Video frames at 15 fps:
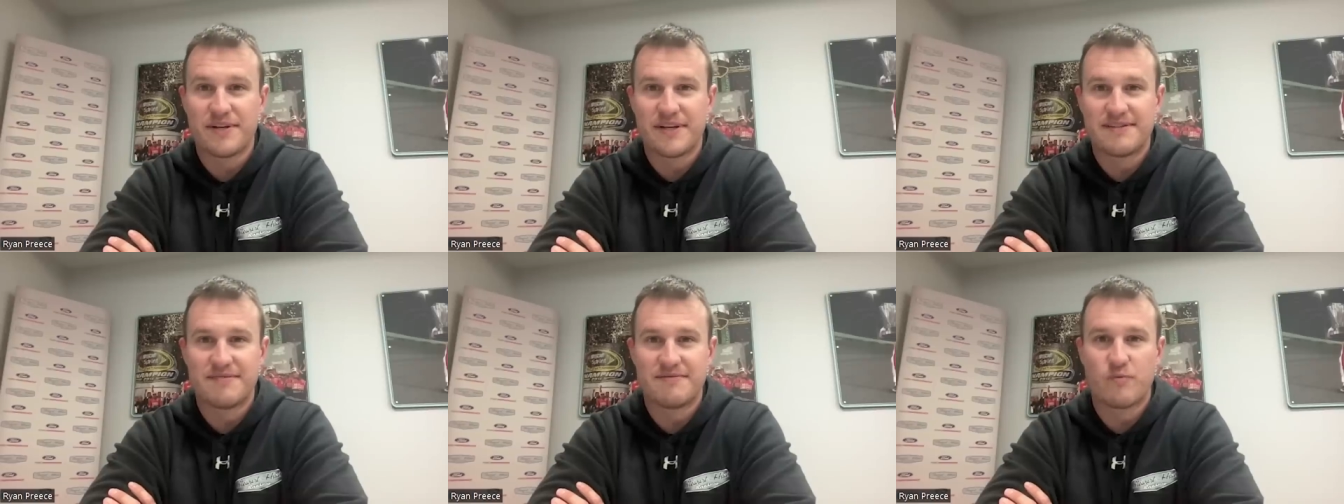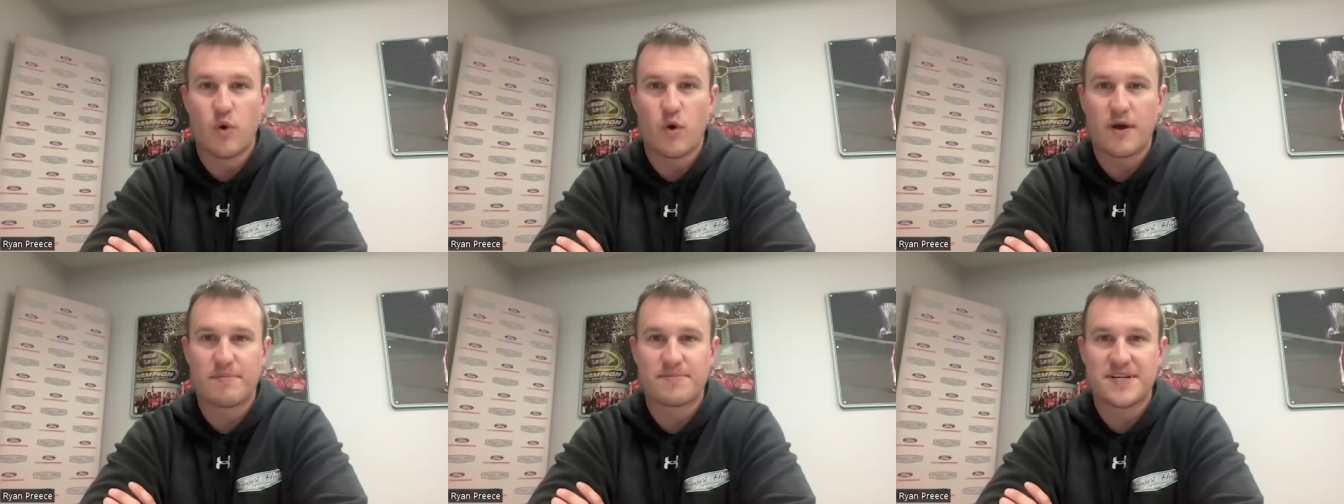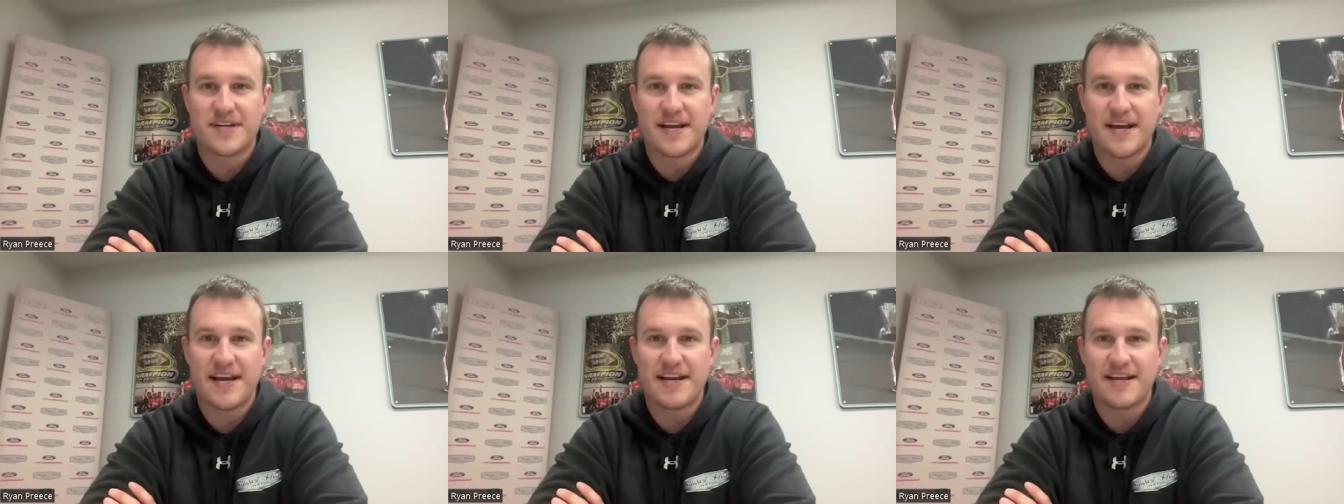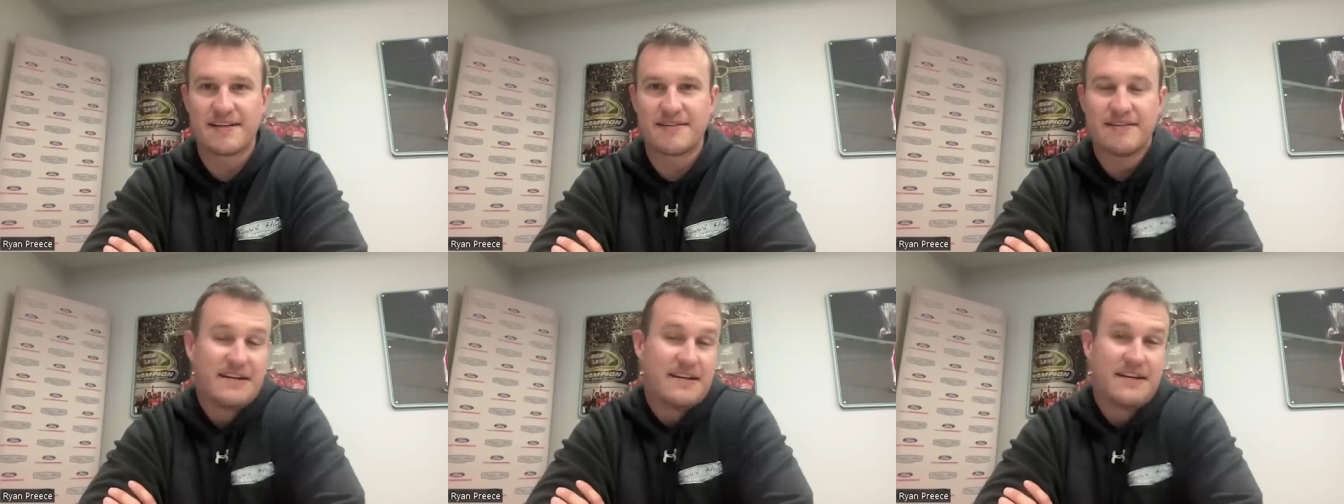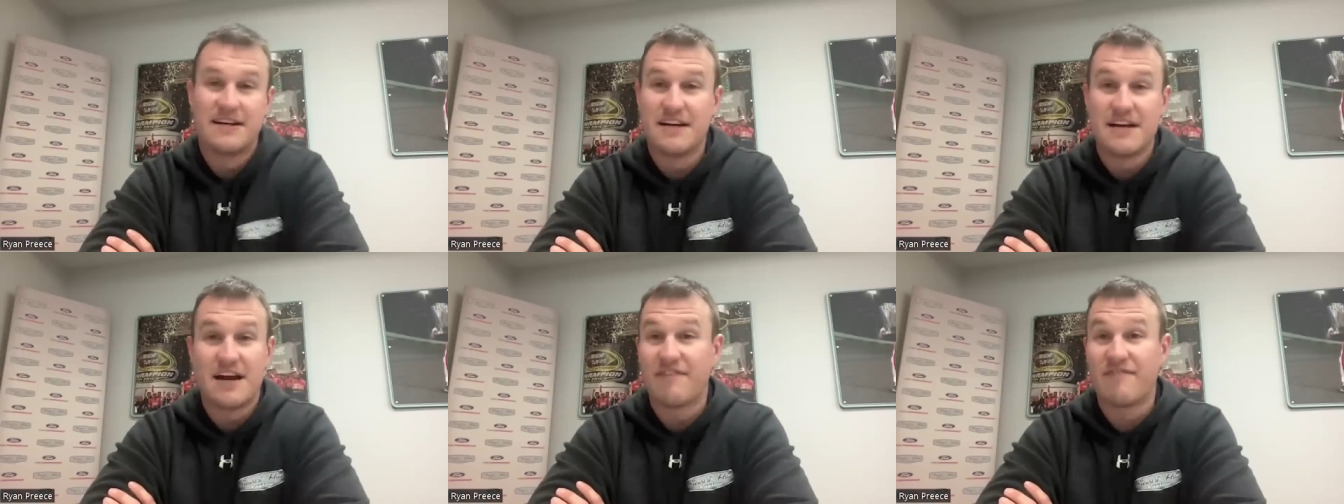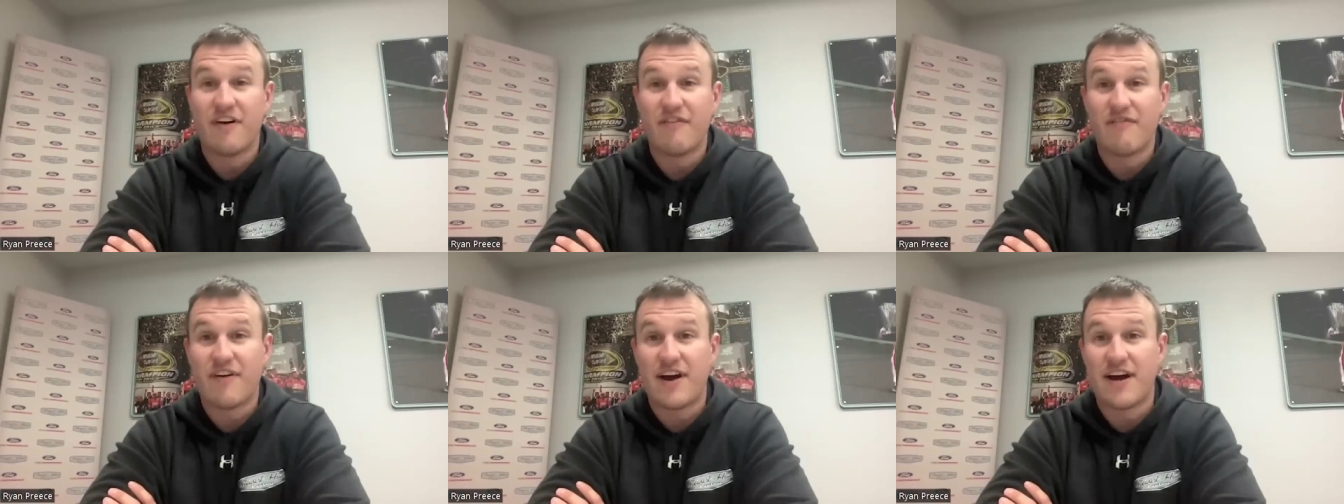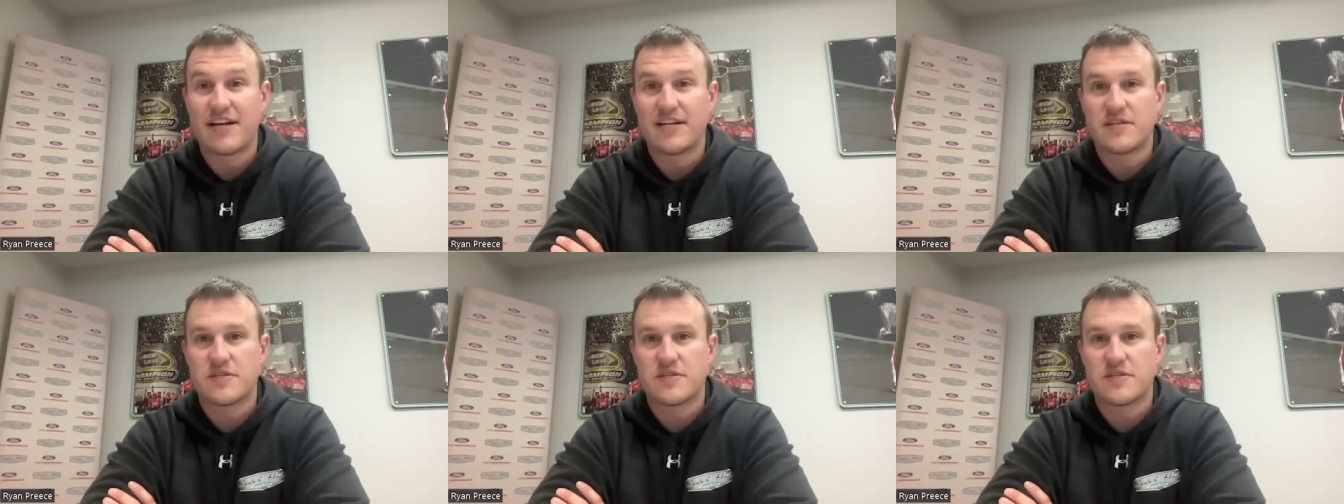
and woke up today and I felt fine.